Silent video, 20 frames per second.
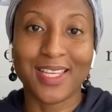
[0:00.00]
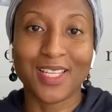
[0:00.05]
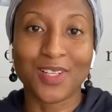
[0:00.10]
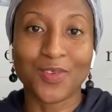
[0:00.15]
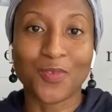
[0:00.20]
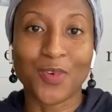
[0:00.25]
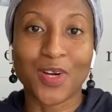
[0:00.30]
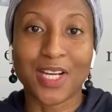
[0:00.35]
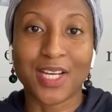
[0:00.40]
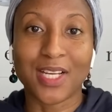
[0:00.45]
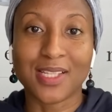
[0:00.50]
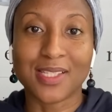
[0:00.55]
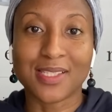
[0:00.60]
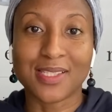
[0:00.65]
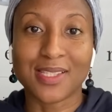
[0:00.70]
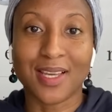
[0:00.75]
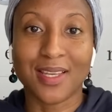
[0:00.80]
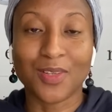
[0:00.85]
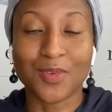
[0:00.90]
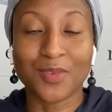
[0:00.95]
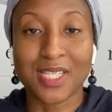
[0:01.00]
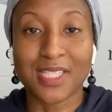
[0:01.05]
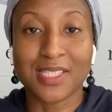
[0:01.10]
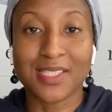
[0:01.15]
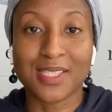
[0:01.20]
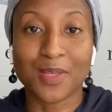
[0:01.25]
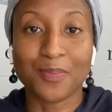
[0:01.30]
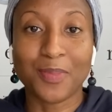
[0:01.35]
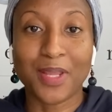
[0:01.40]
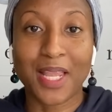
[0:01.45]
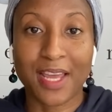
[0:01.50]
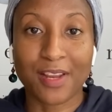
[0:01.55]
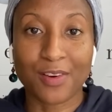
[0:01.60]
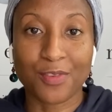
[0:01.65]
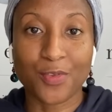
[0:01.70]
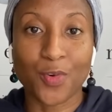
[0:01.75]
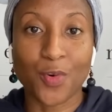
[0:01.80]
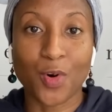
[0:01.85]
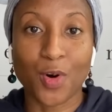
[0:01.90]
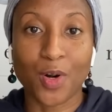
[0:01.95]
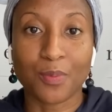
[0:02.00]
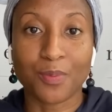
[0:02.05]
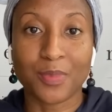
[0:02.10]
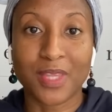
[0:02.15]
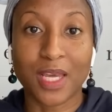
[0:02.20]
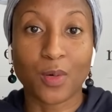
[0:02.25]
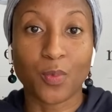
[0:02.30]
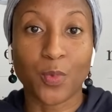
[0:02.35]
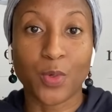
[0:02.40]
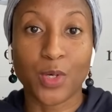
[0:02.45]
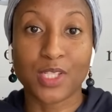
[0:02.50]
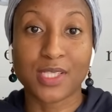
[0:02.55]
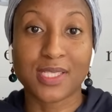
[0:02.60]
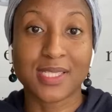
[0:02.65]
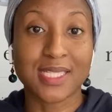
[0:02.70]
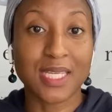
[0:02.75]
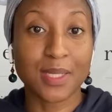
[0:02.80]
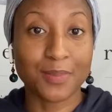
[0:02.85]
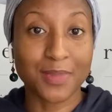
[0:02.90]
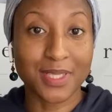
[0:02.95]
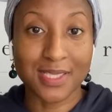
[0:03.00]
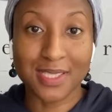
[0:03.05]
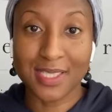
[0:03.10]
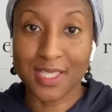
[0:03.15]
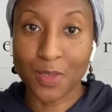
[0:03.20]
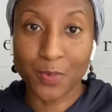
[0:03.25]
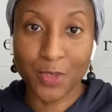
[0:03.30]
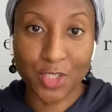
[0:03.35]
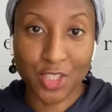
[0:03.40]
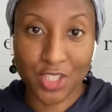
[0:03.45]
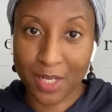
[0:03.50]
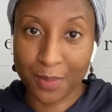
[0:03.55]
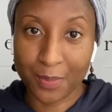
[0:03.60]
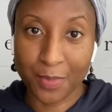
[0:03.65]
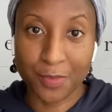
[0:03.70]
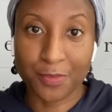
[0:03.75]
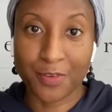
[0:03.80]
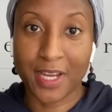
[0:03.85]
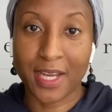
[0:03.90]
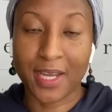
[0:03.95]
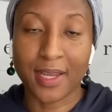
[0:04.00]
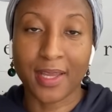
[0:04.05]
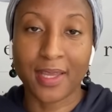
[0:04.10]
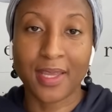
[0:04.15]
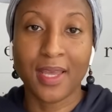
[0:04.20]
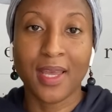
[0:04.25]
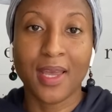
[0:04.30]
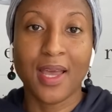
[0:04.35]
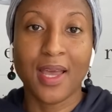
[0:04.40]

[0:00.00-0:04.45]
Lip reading: It's a platform that works seamlessly with Shopify.